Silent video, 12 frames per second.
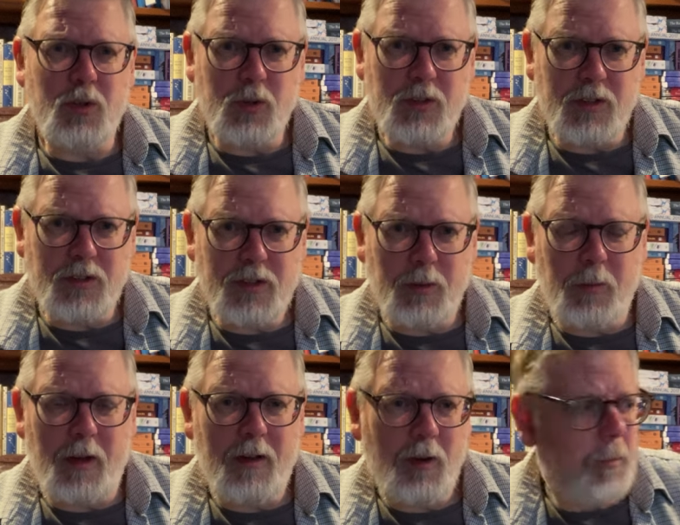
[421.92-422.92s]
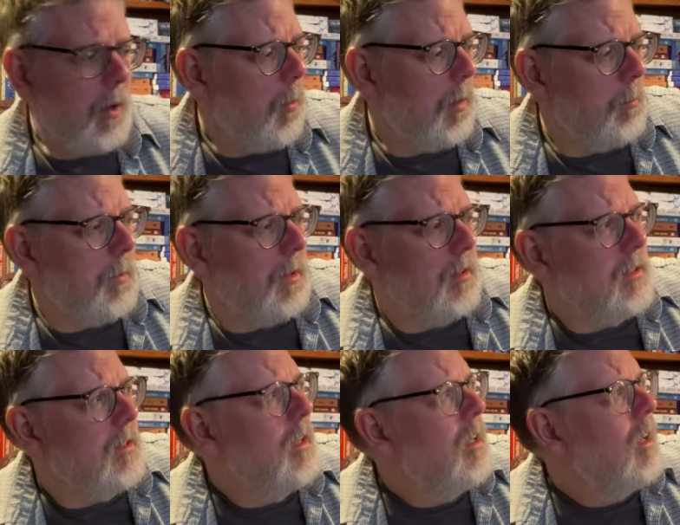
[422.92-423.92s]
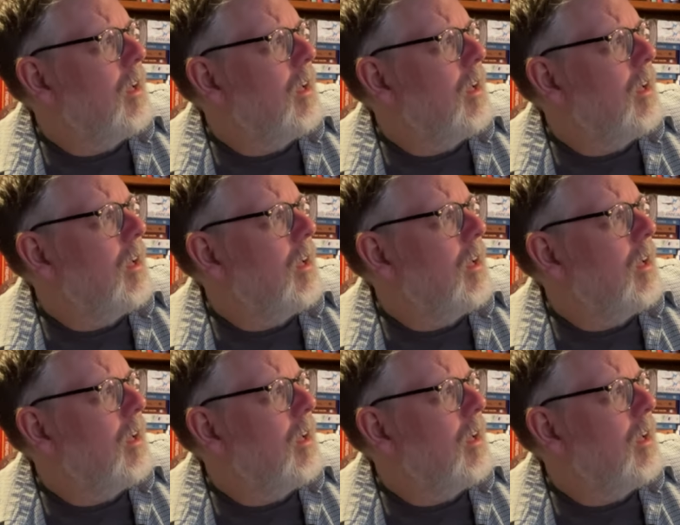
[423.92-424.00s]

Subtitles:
daughters, the blind poet Milton,